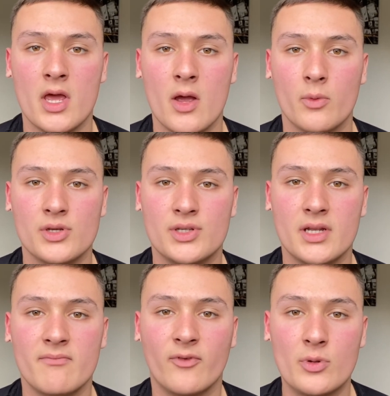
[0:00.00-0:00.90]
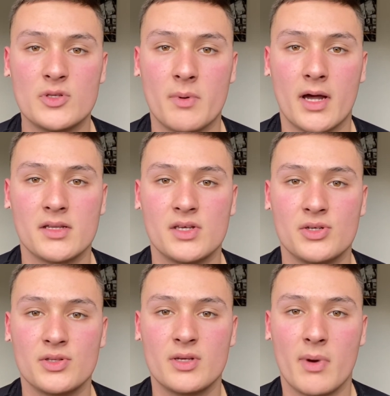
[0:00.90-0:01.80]
which did influence my
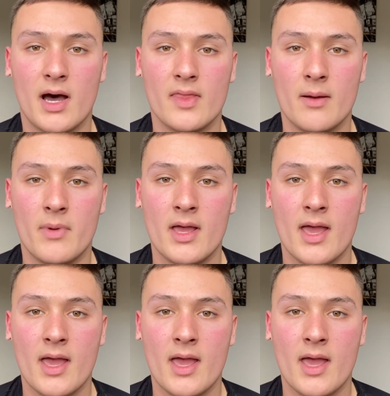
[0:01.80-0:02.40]
decision to buy them,